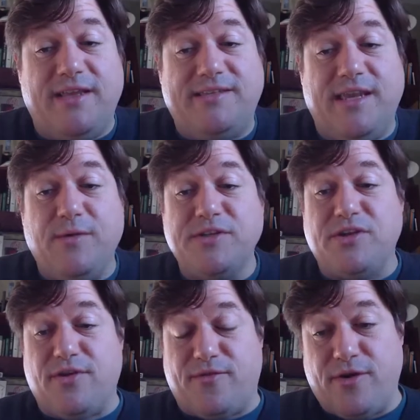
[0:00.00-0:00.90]
SQL
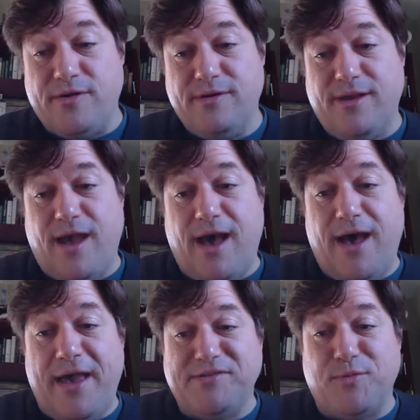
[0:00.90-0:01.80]
Server
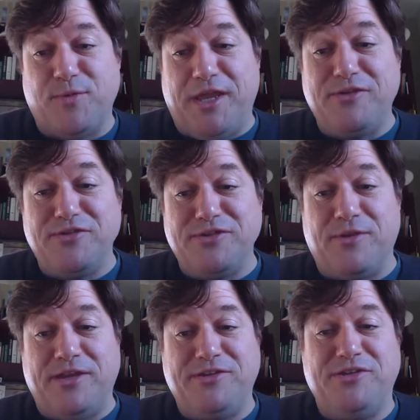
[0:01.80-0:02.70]
has a really interesting
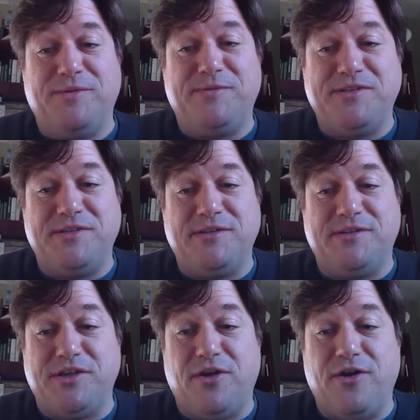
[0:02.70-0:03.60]
relationship to
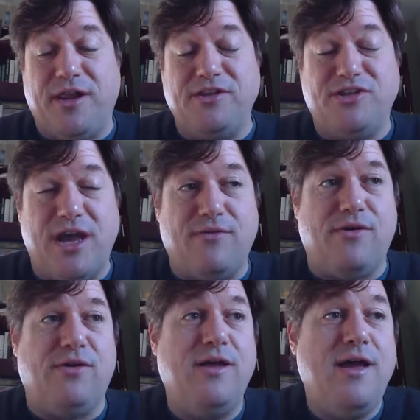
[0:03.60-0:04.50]
security in
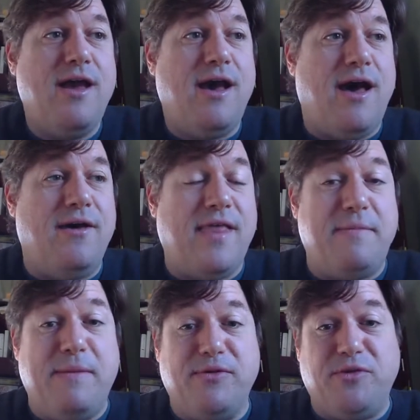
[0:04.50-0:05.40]
general. A lot of
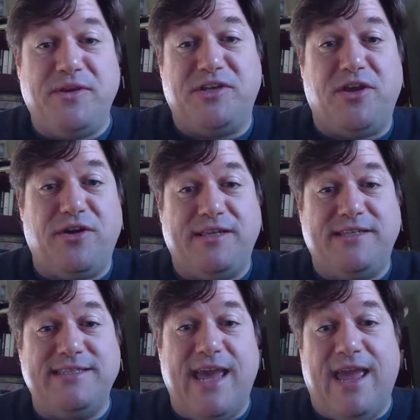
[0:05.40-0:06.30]
people doing security
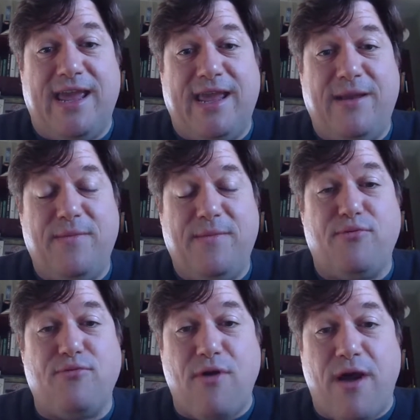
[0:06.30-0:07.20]
today
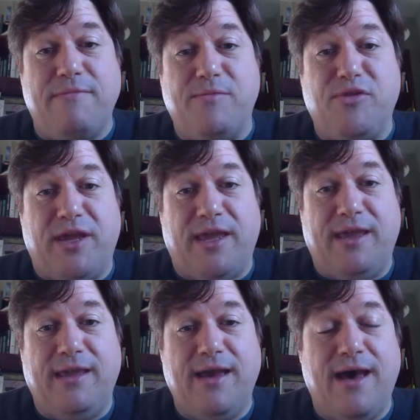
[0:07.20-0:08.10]

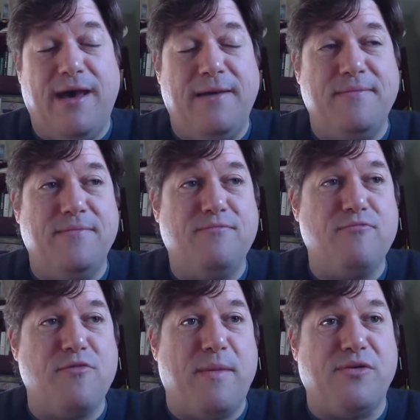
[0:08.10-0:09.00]
probably
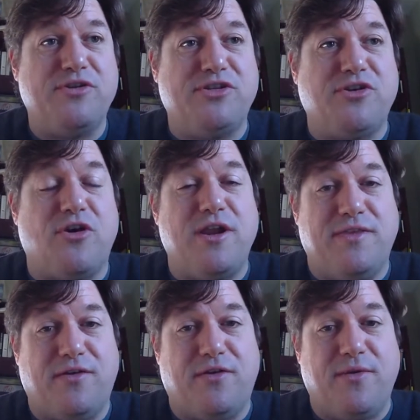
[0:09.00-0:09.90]
remember starting
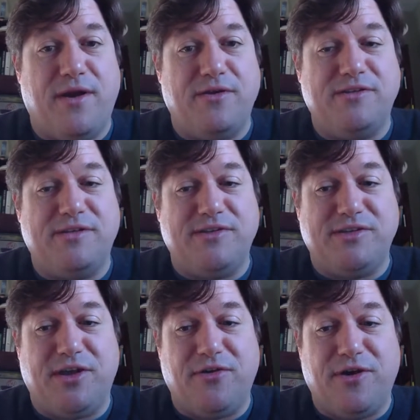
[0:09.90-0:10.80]
their careers in
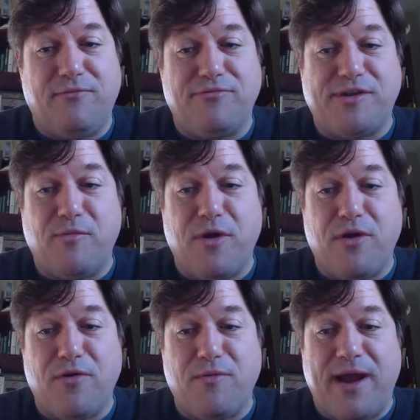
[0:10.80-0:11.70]
security
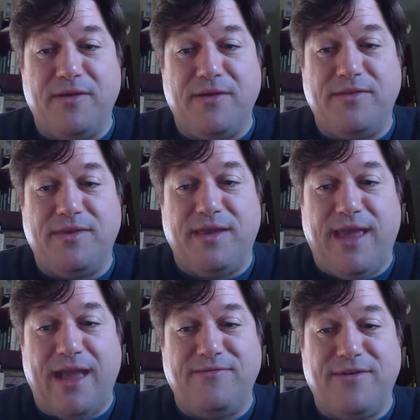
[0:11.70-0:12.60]
somewhere around the
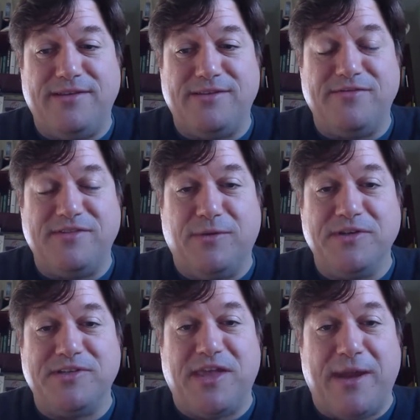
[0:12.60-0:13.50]
advent of
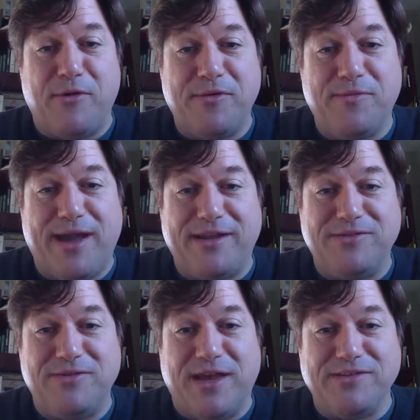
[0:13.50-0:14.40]
SQL Slammer back in
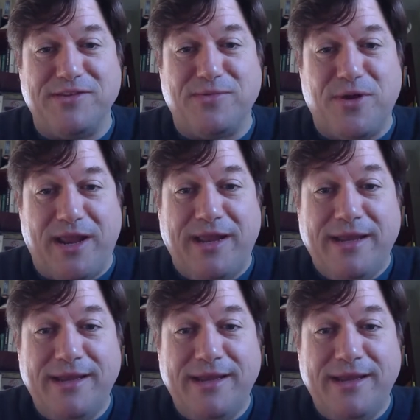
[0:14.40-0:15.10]
2003,